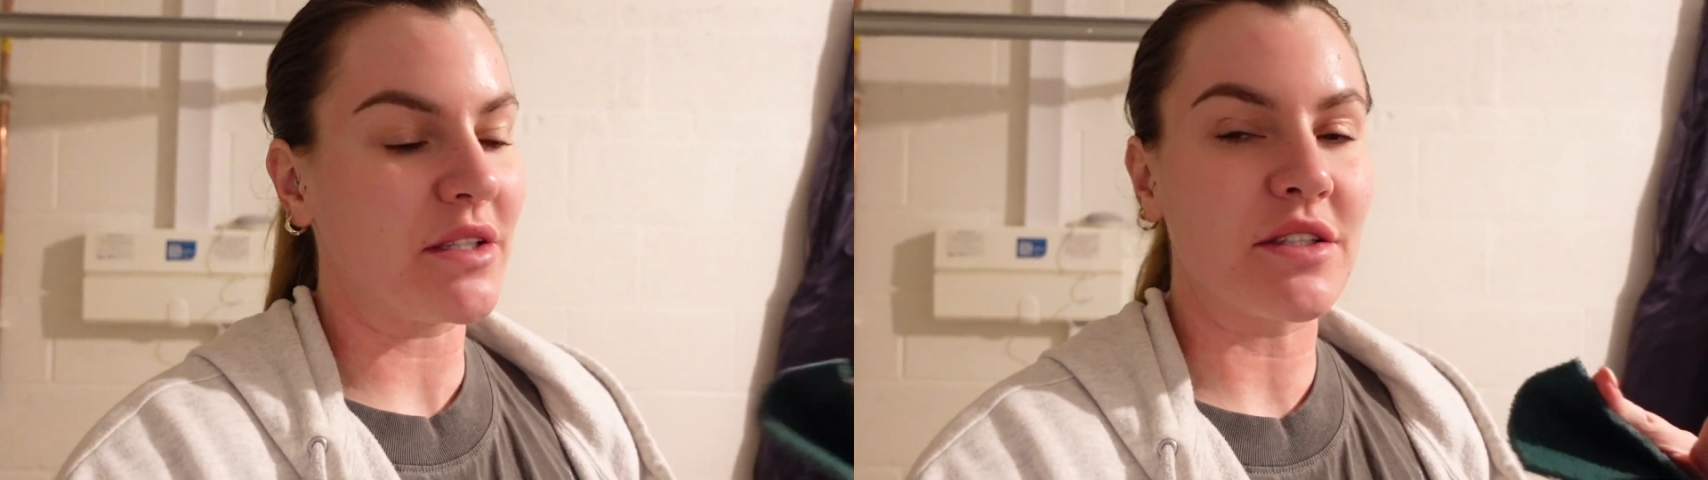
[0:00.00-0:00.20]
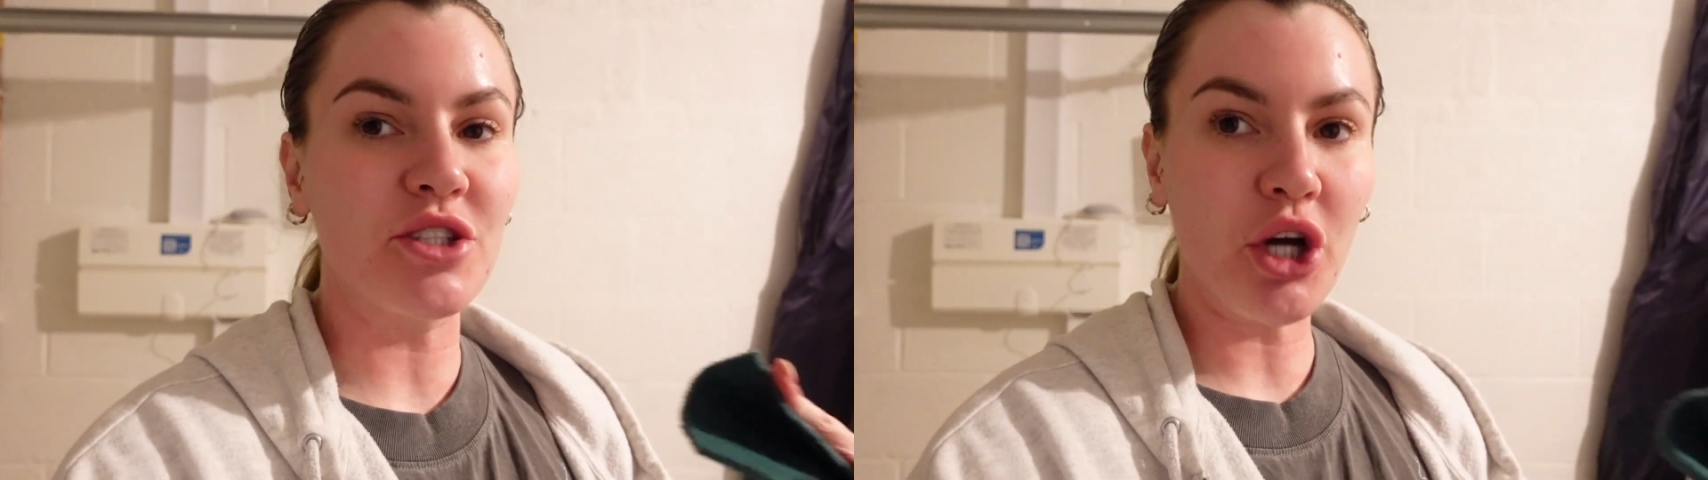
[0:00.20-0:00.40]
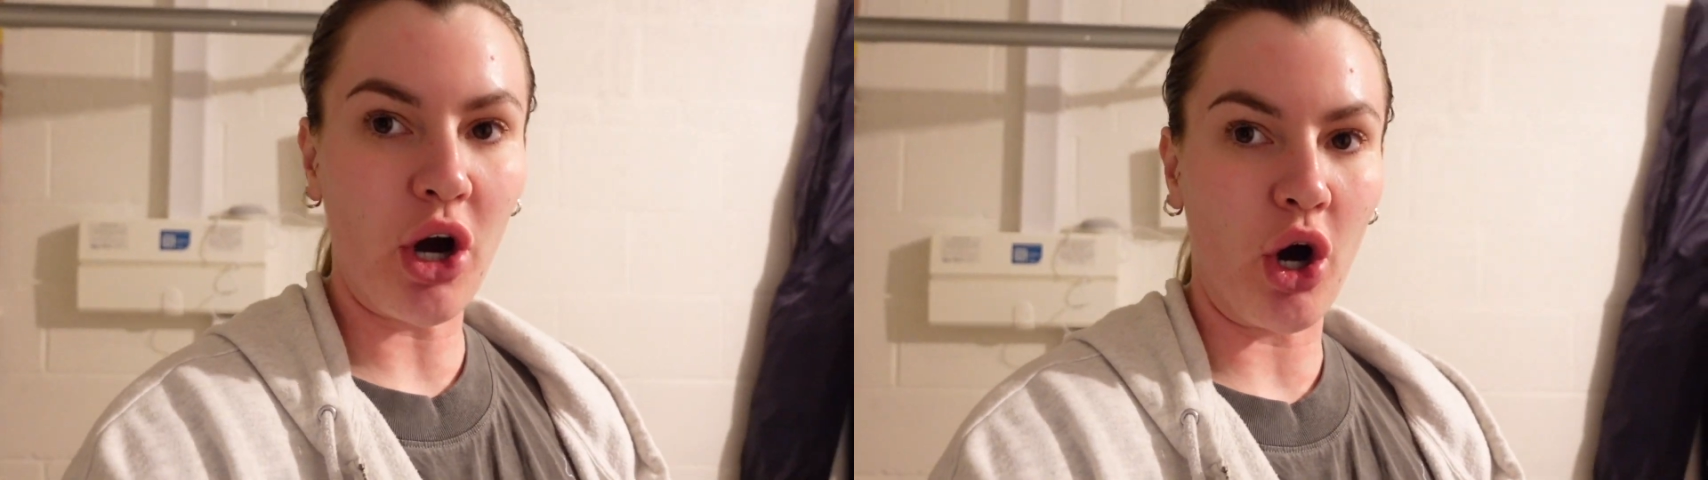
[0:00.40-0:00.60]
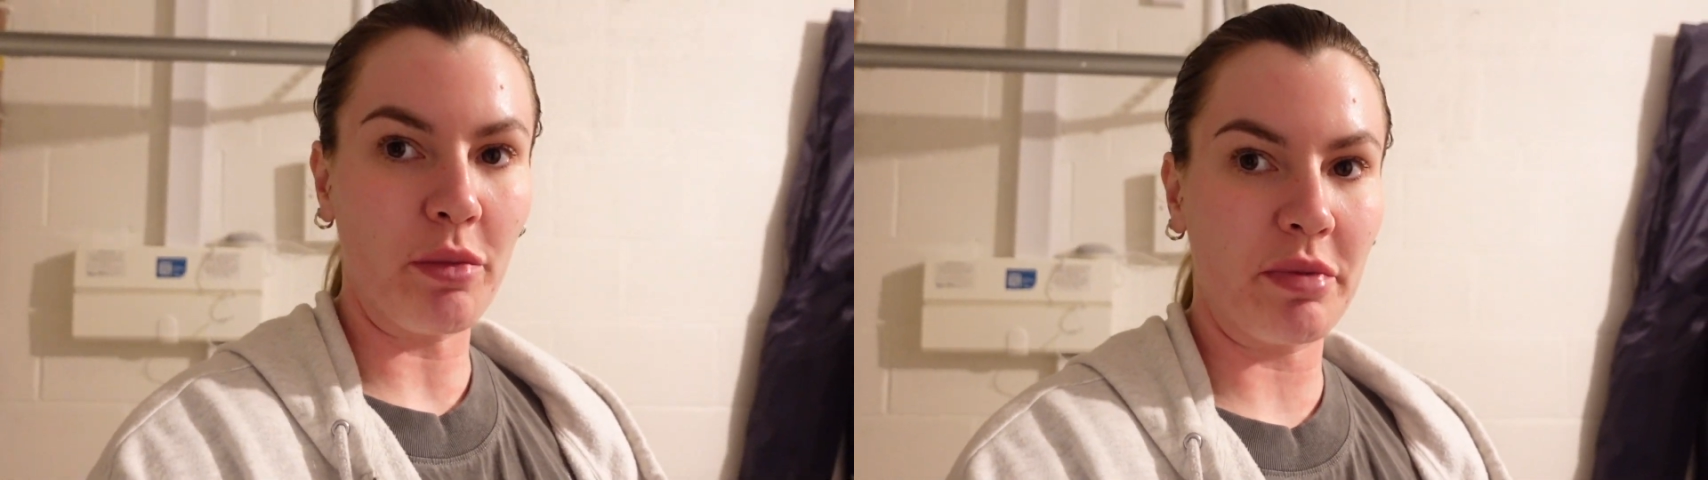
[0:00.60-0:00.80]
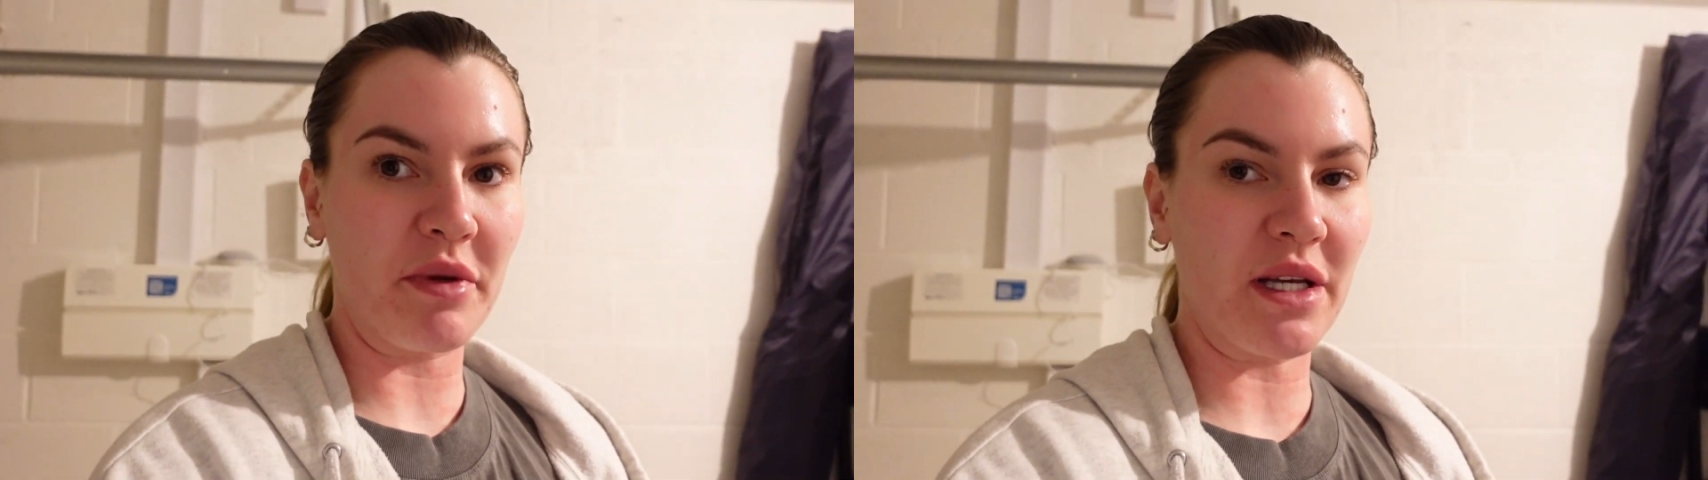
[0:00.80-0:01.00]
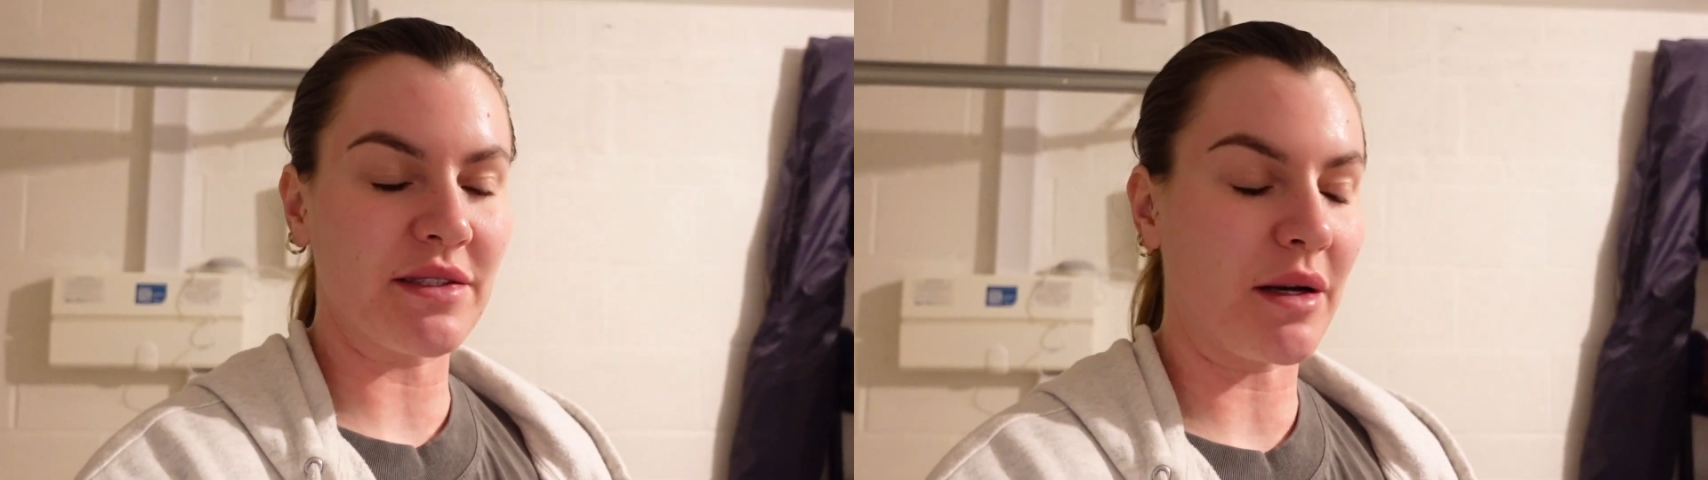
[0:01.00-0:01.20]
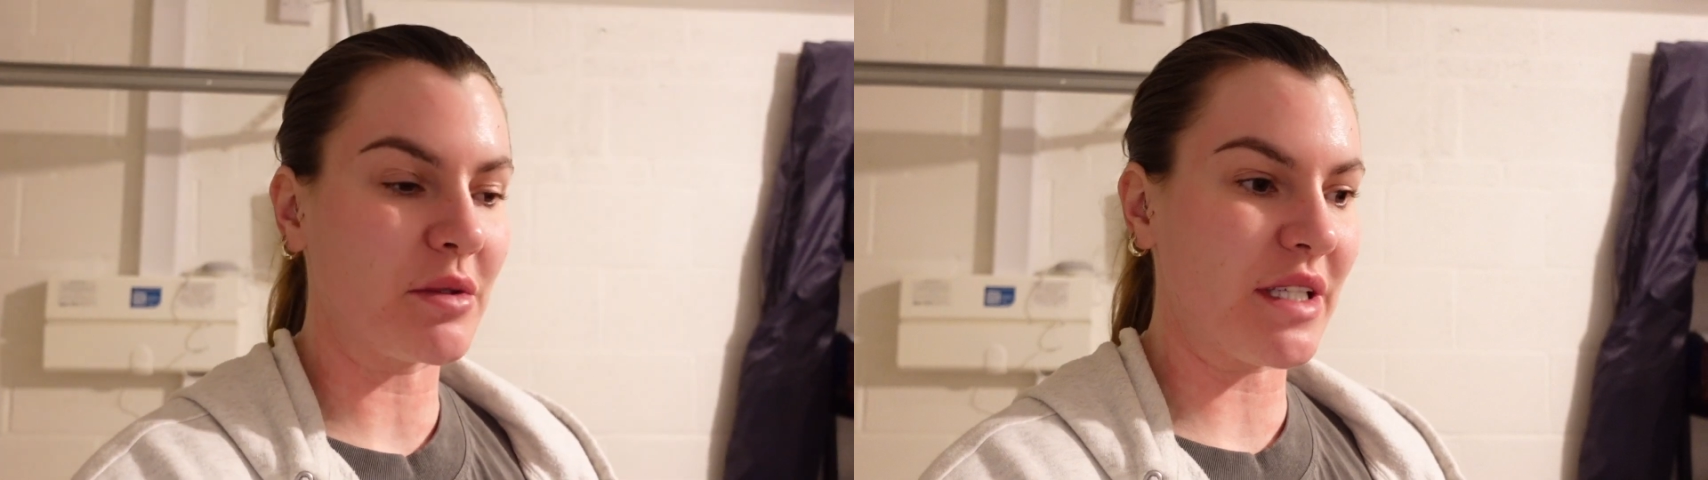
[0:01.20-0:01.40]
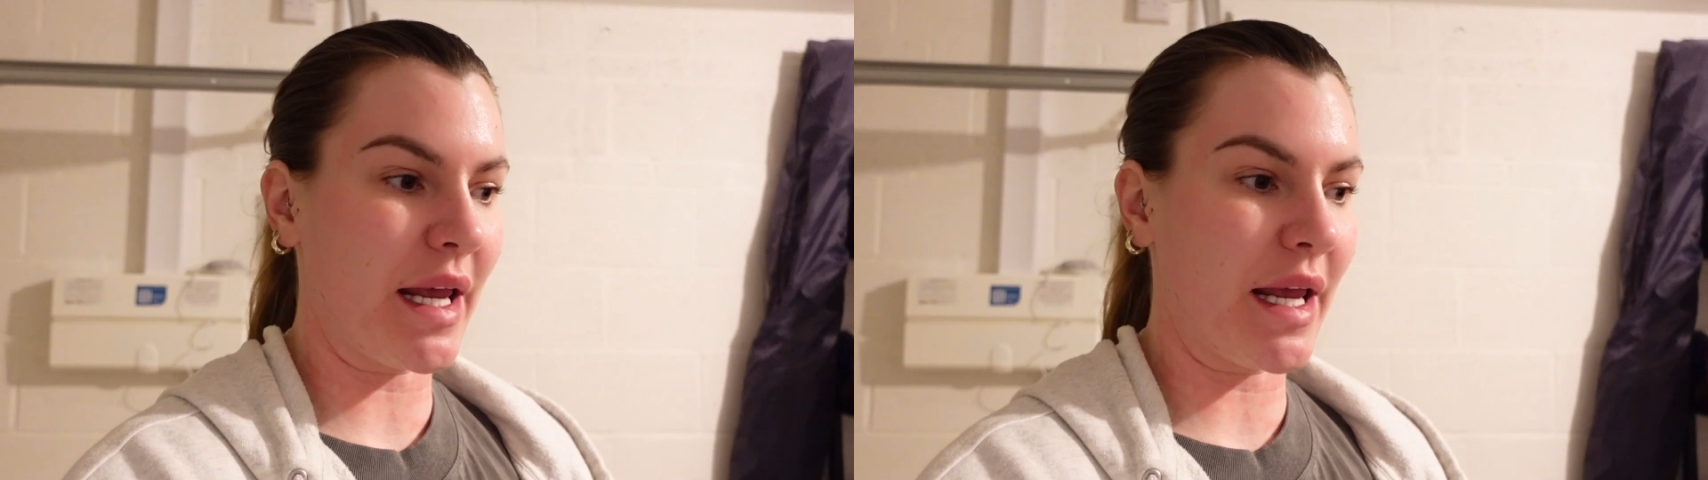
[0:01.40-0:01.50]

at the top because I was